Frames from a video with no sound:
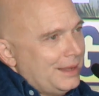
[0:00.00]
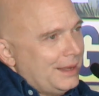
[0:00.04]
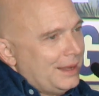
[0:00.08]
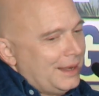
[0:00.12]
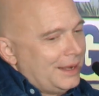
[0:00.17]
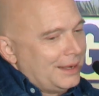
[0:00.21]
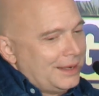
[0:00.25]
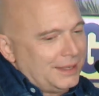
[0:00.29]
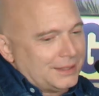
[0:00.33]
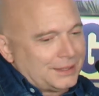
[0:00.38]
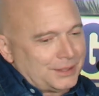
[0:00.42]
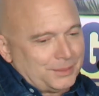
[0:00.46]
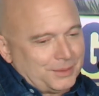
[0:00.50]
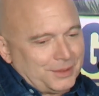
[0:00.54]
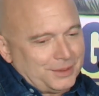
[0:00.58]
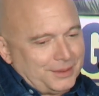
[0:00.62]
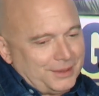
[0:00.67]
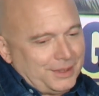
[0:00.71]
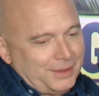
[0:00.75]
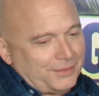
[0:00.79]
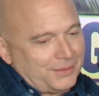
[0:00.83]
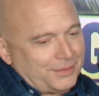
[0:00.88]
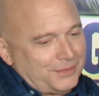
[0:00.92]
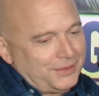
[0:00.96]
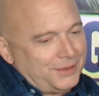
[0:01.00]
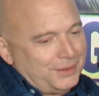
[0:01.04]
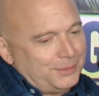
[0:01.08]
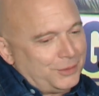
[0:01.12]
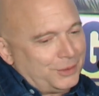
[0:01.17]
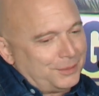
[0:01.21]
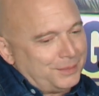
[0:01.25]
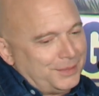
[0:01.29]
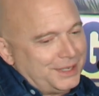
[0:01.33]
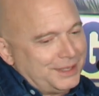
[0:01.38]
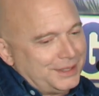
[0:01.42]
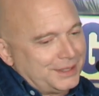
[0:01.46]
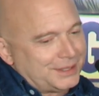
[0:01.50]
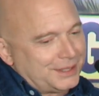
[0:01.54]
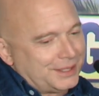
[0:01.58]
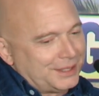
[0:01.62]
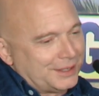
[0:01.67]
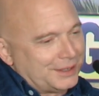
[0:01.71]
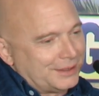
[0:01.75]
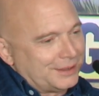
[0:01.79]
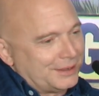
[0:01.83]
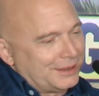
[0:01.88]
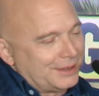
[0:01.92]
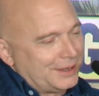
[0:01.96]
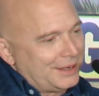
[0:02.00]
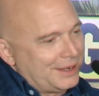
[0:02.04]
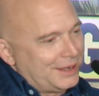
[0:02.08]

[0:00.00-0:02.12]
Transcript: I guess we only have a few more minutes here.